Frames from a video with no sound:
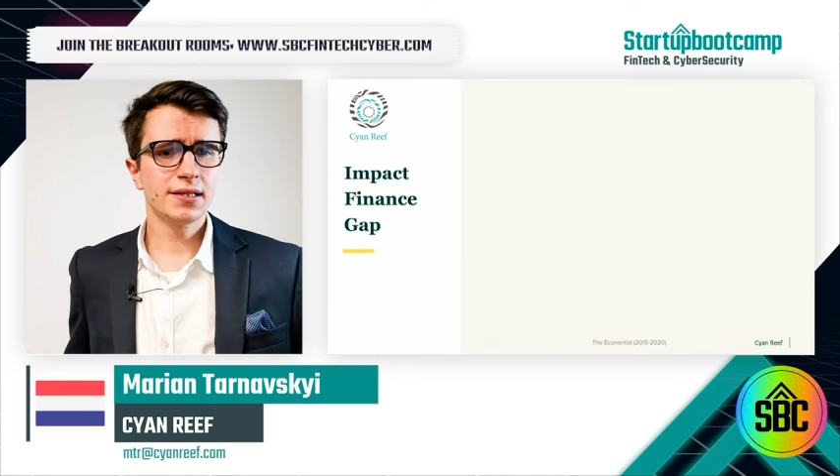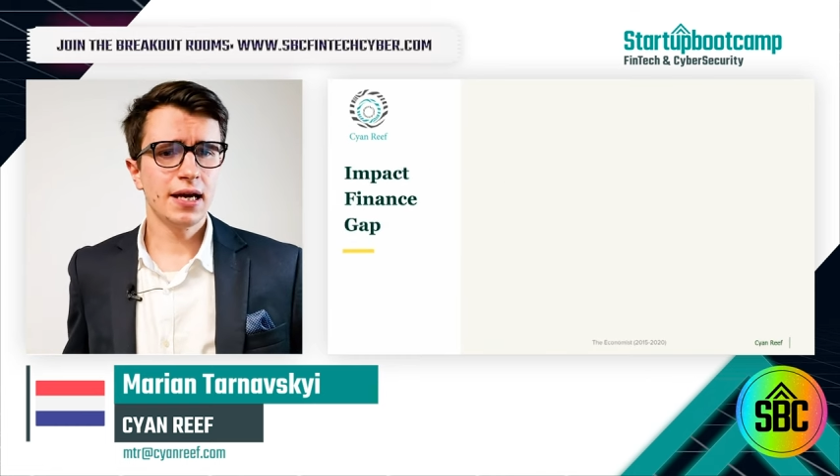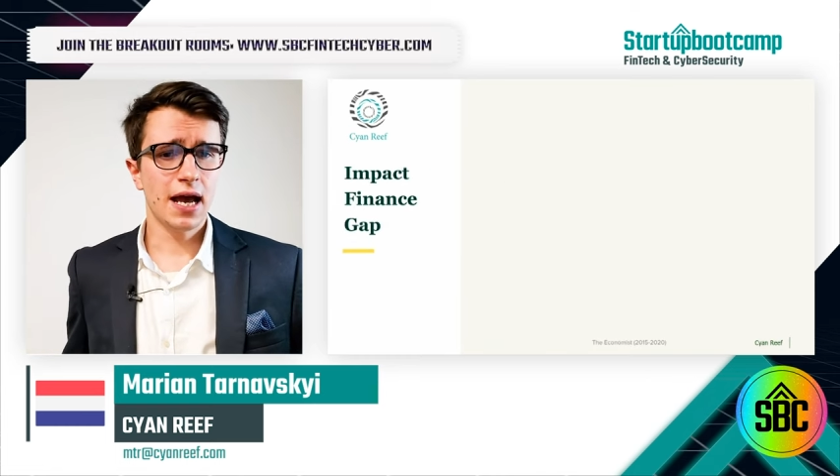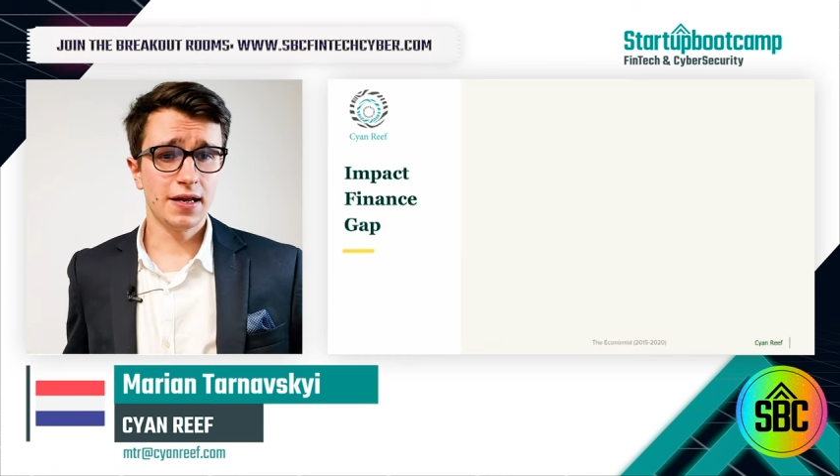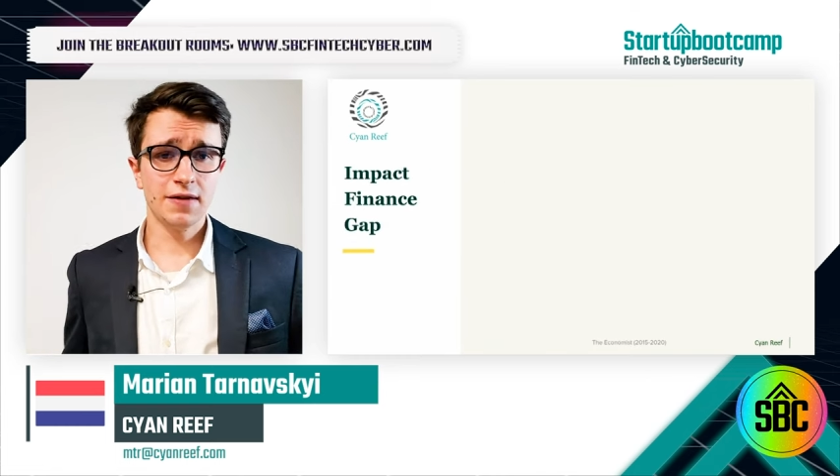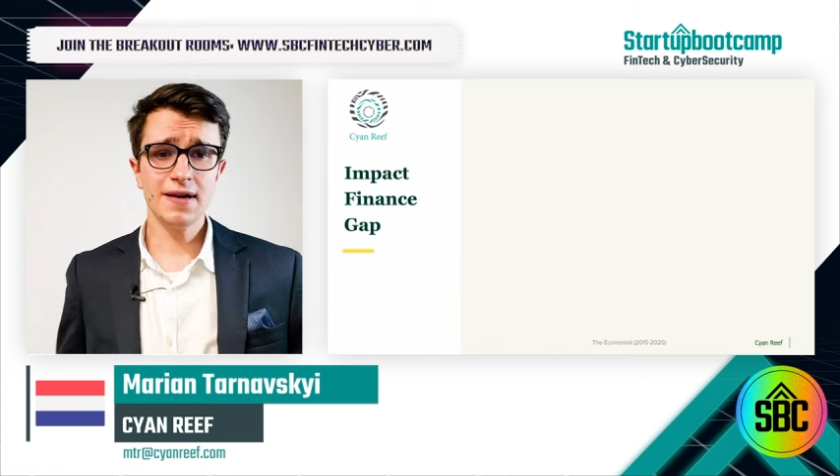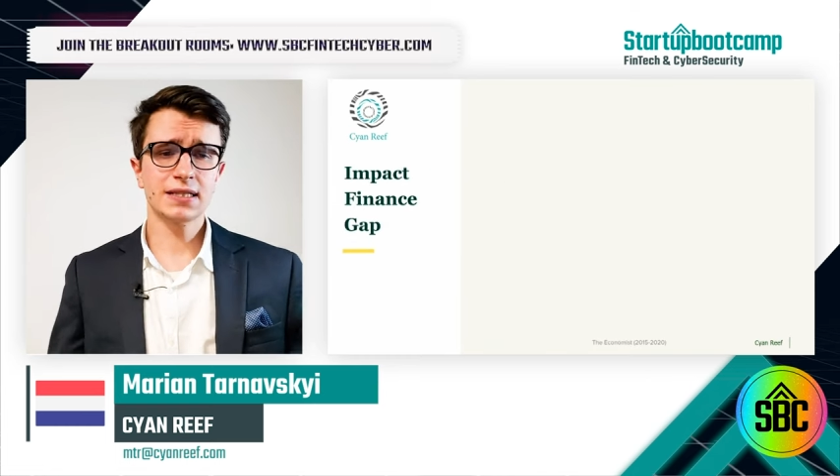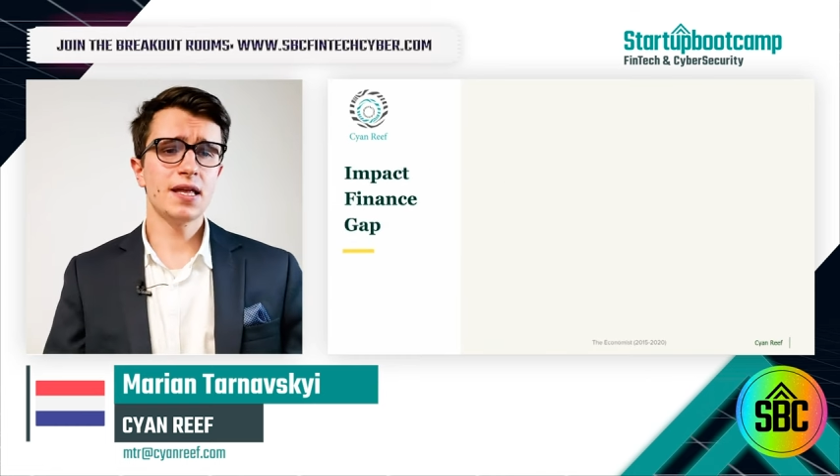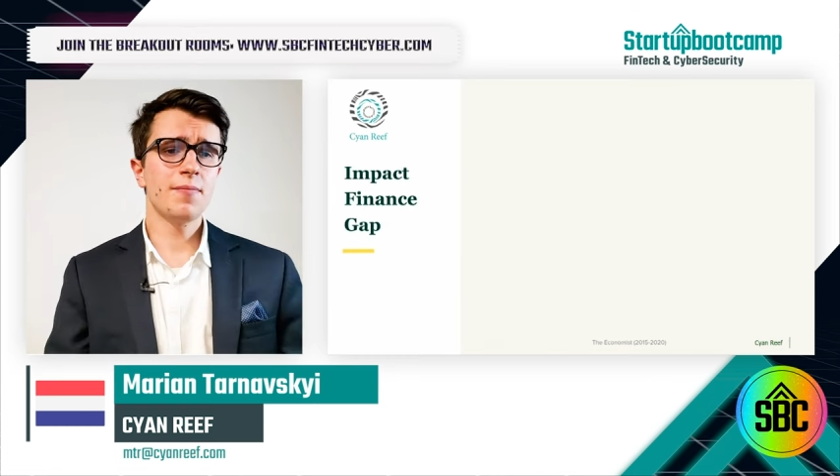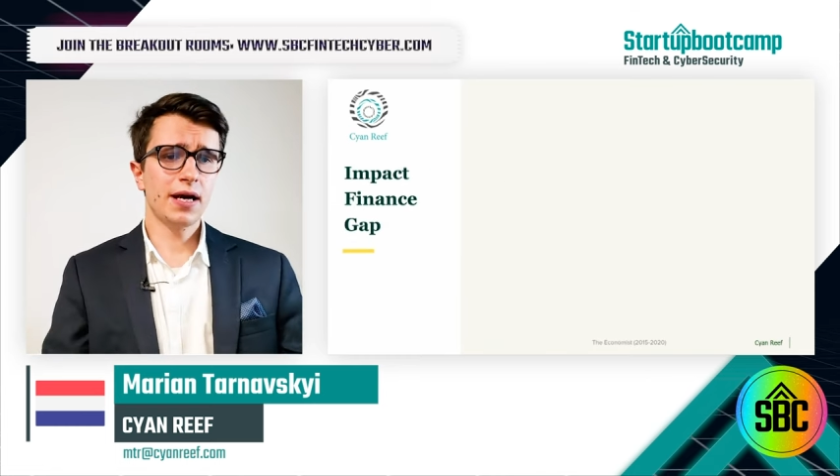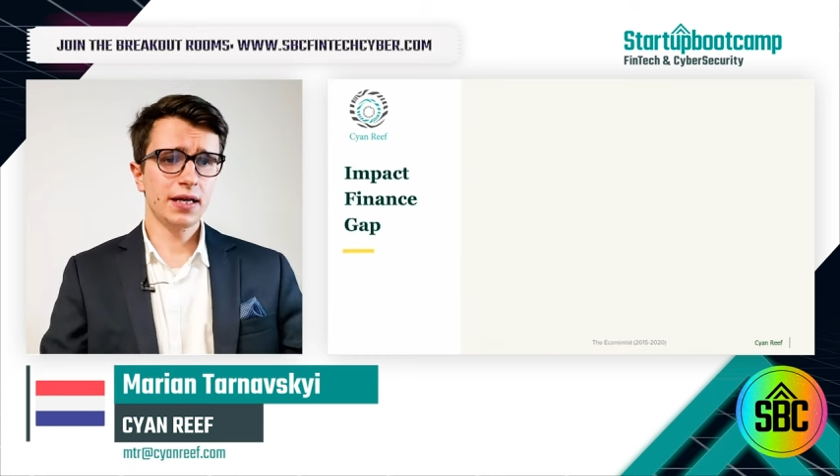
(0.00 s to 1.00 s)
and invest
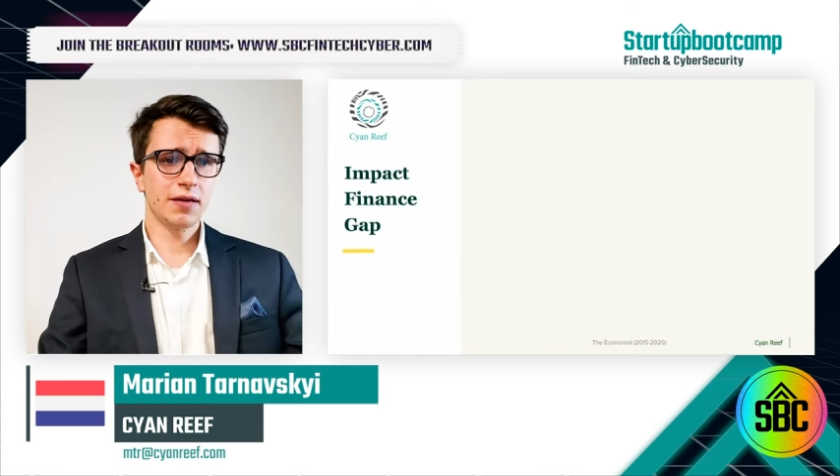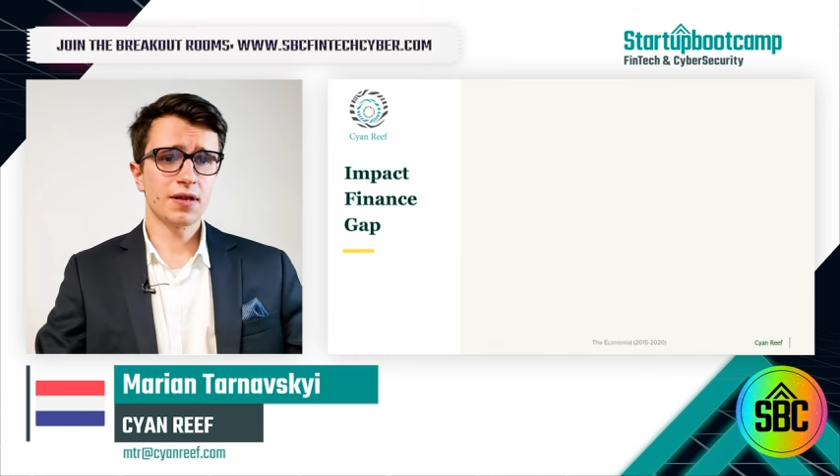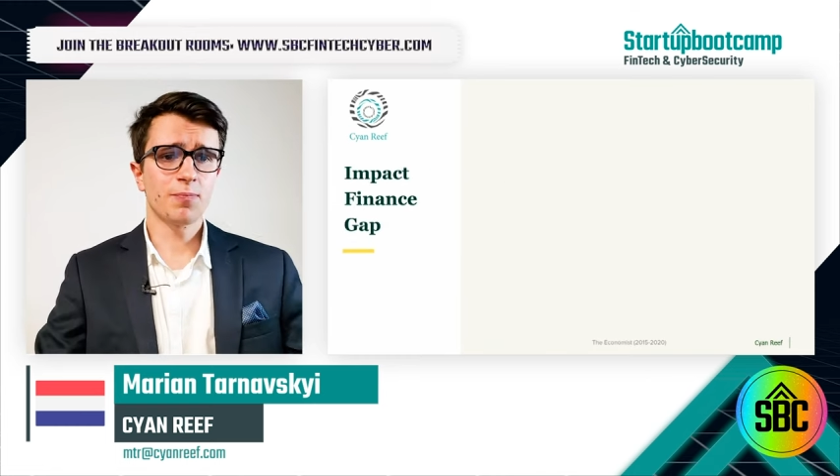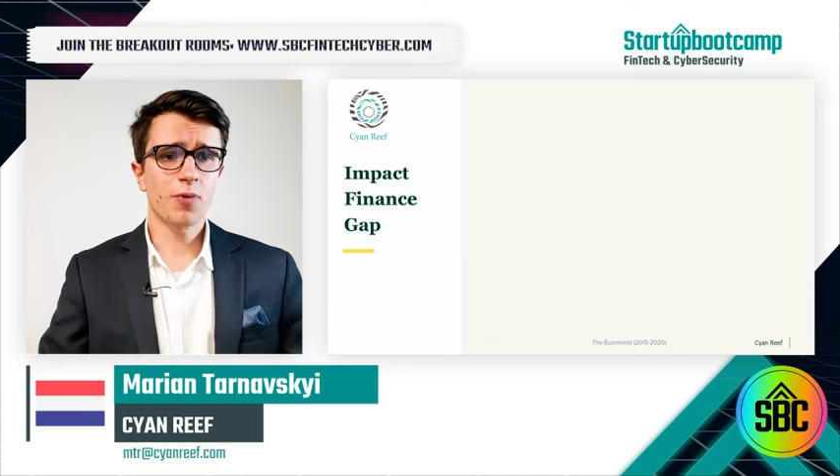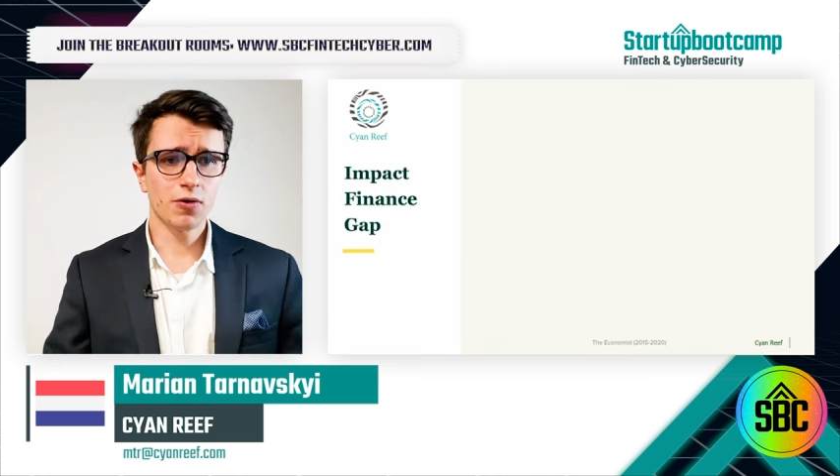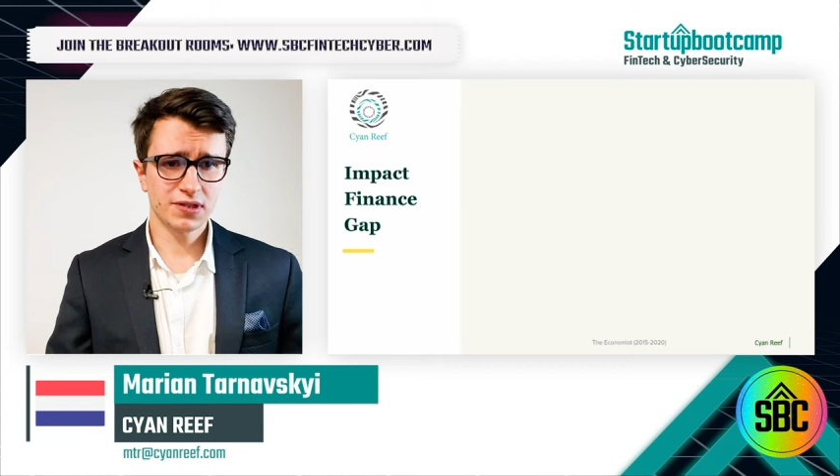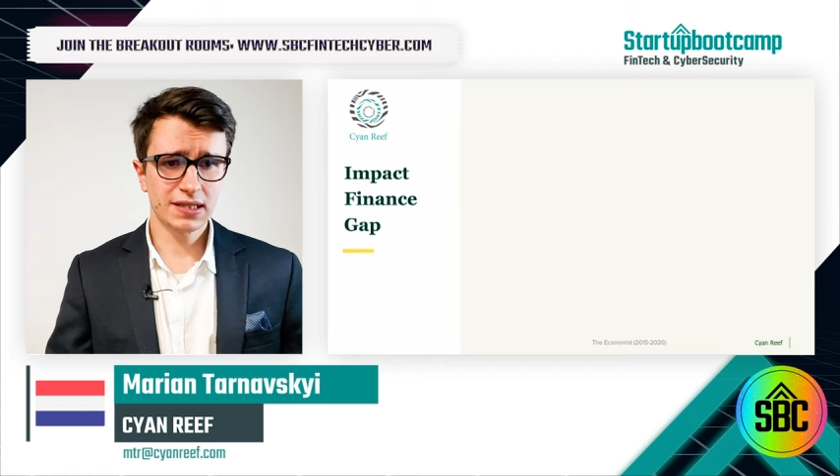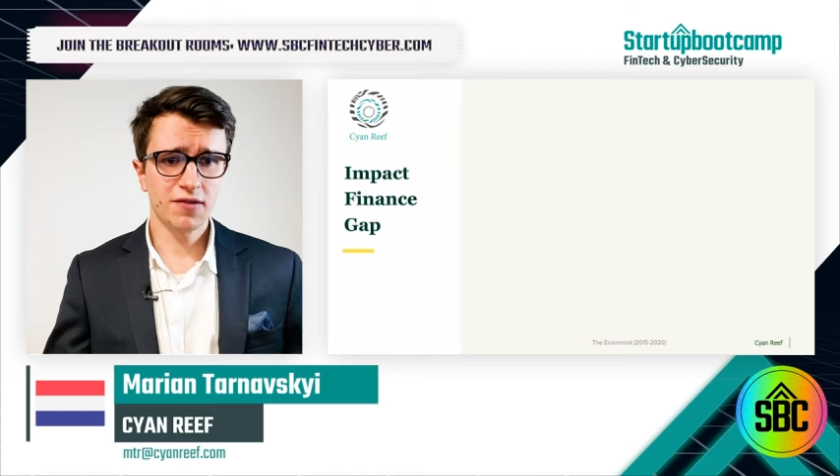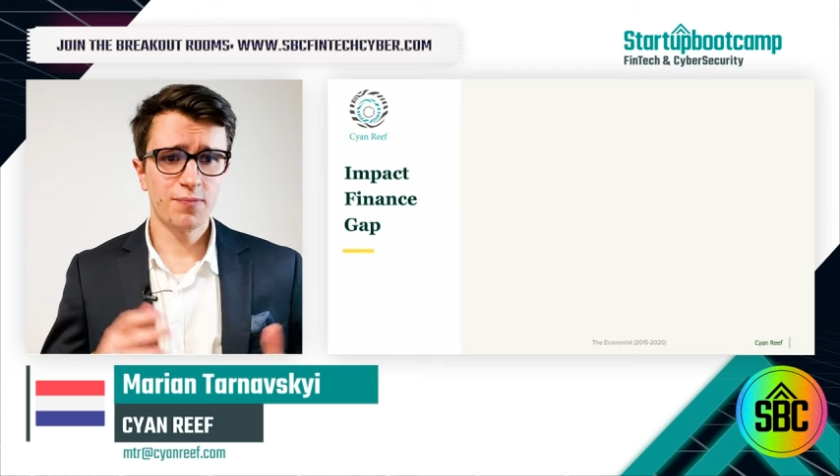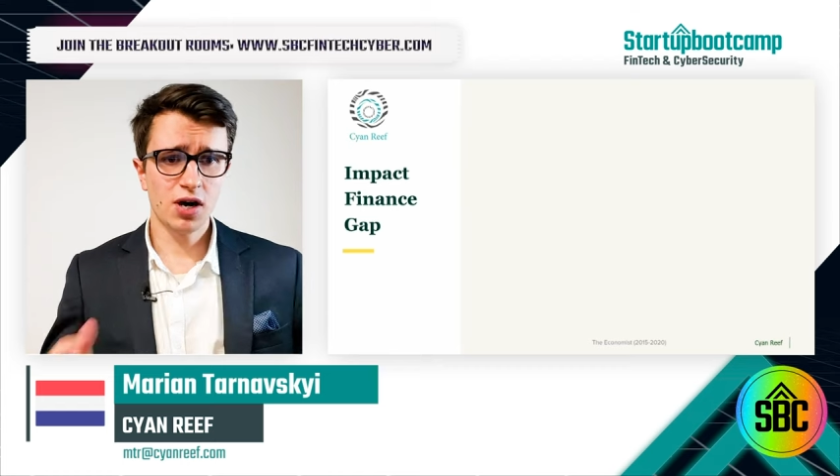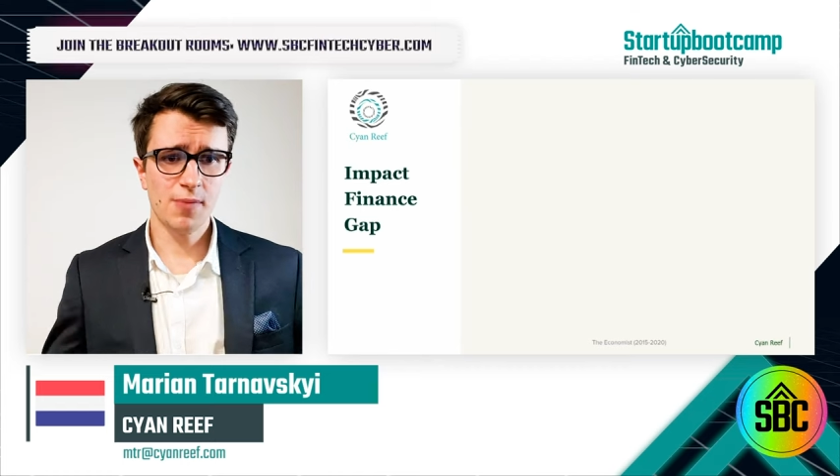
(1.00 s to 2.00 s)
their money with
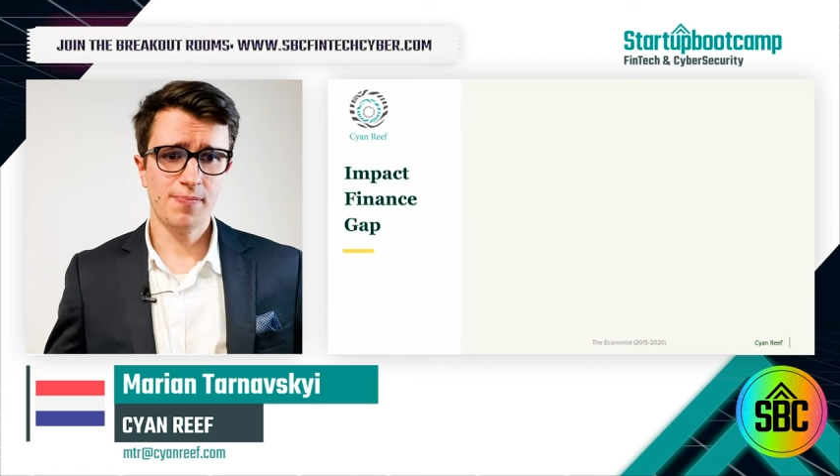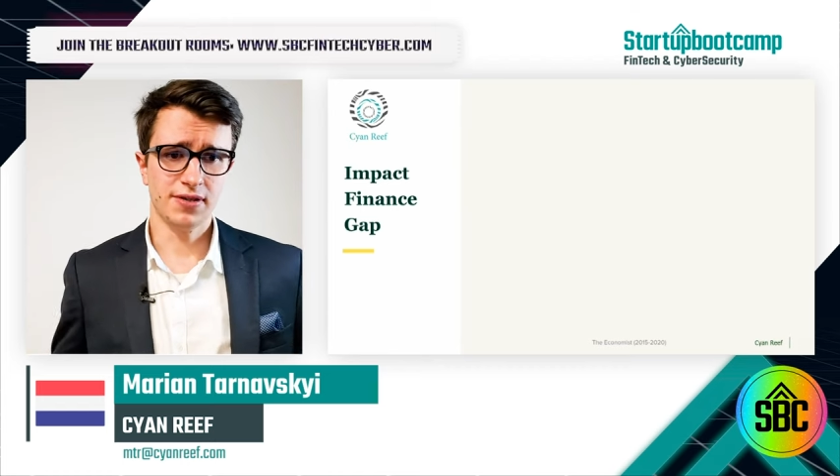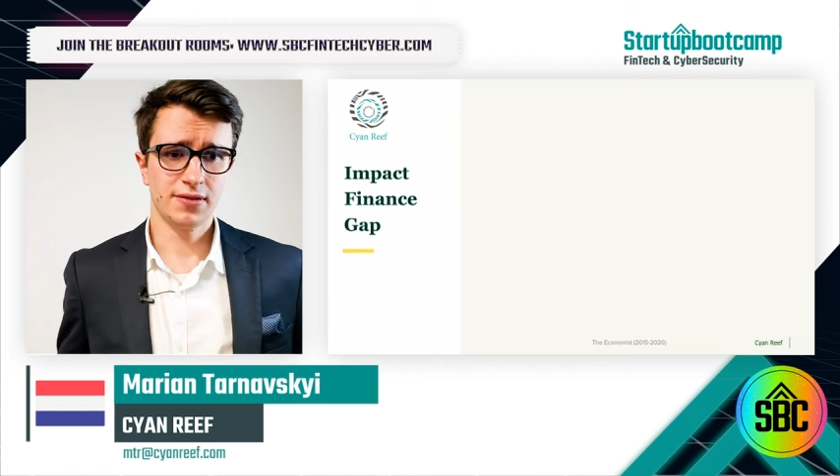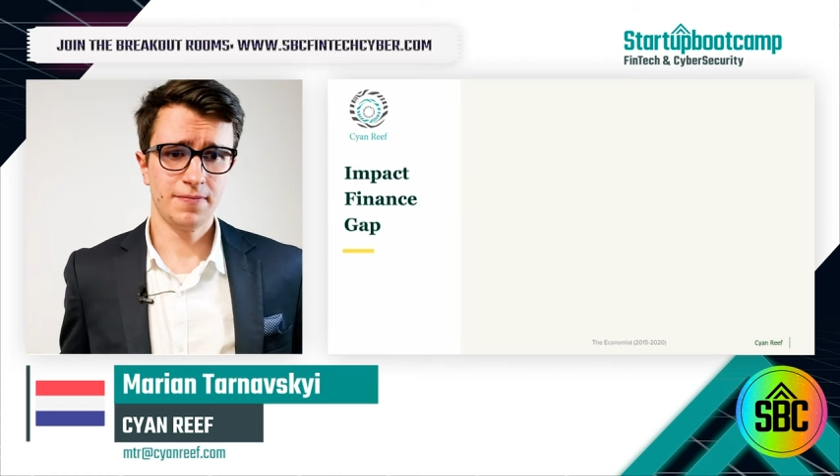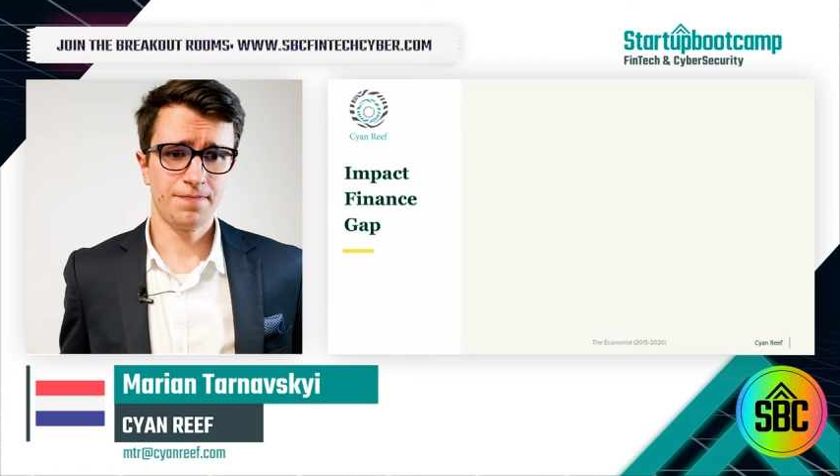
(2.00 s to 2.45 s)
positive purpose.